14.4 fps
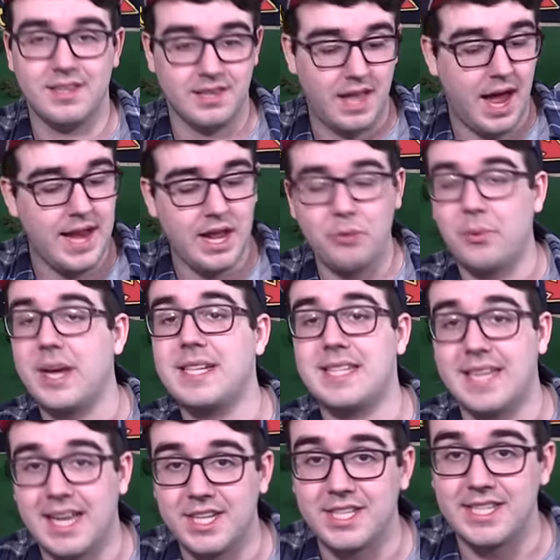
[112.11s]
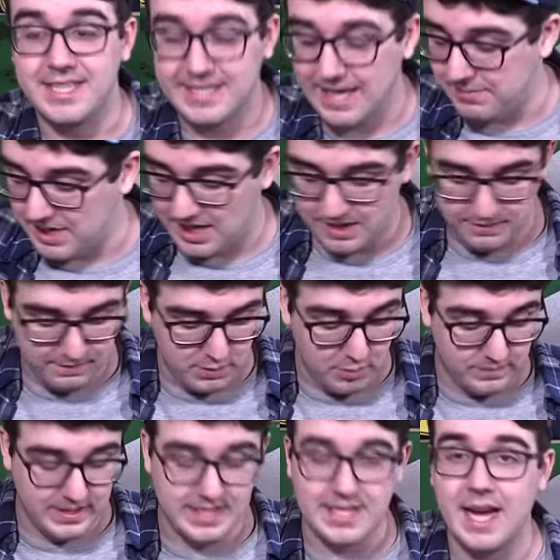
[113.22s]
Lionel Racing actually sent me a few
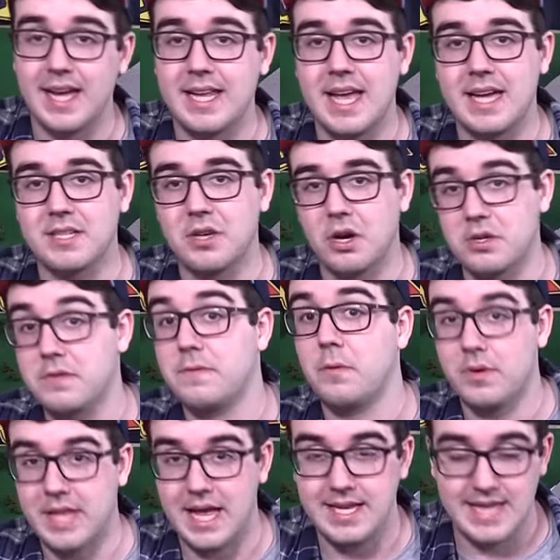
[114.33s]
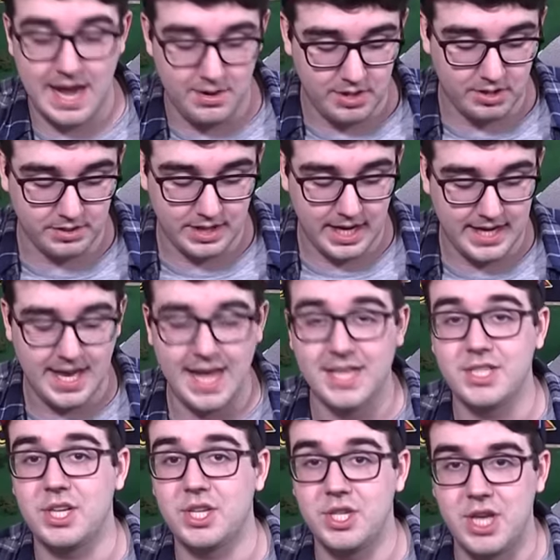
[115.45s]
of these diecast cars for that Downhill
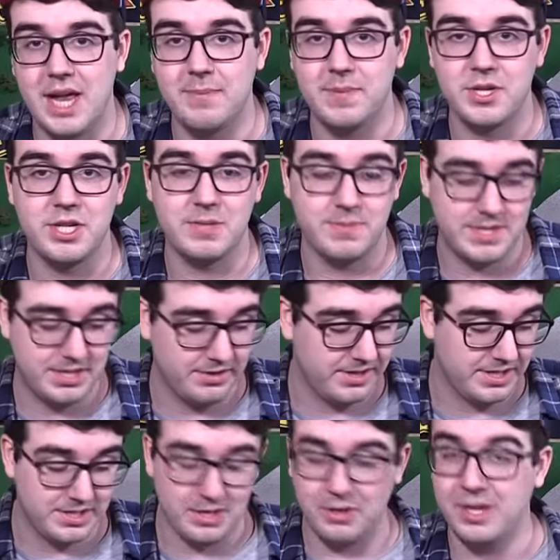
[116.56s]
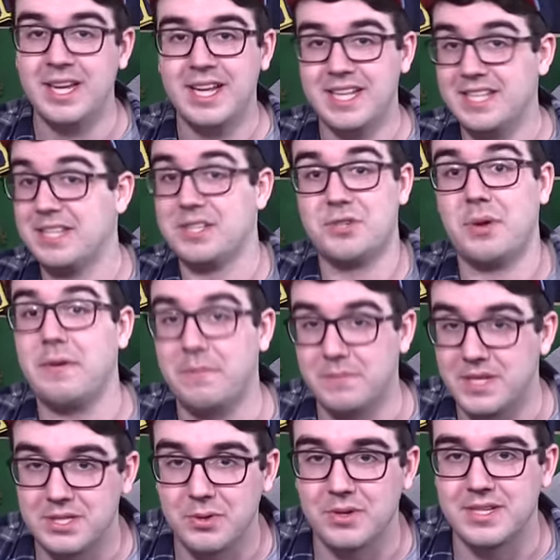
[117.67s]
Diecast Championship Series, so this is straight from
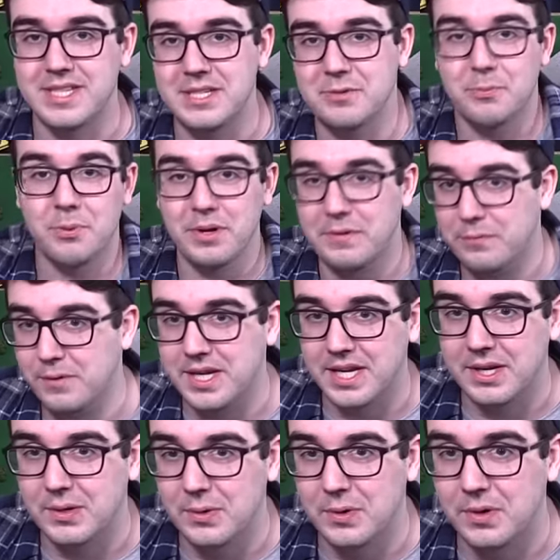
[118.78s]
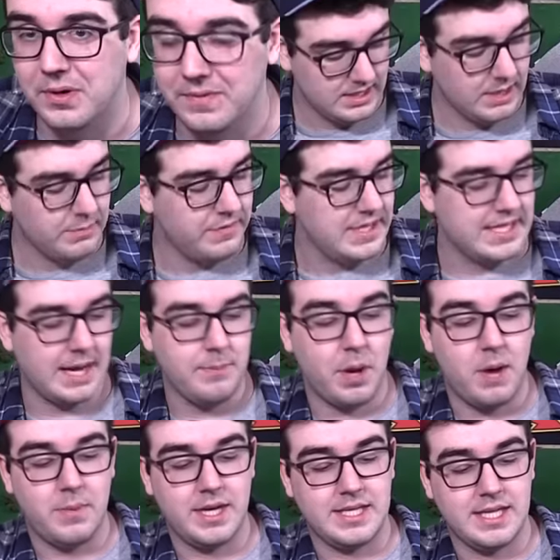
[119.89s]
the source. These are pretty freaking cool. Some of these I
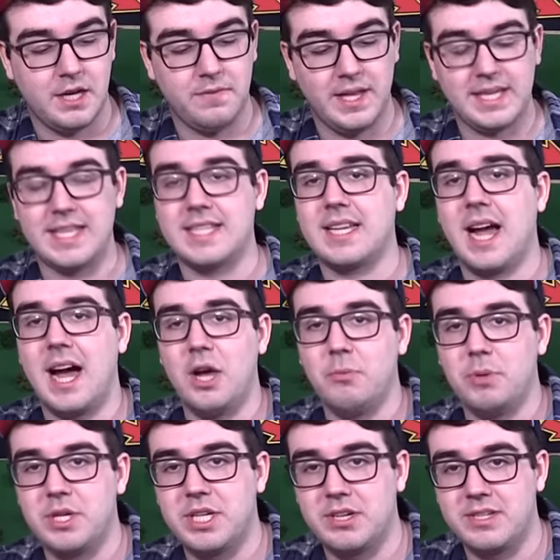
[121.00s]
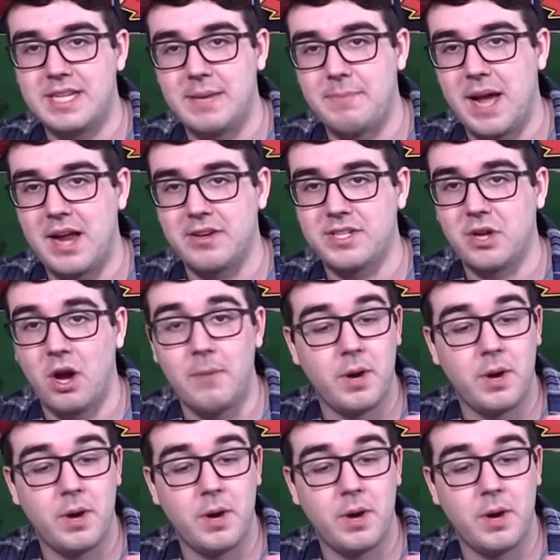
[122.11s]
bought myself, like this Kyle Busch Interstate Batteries car.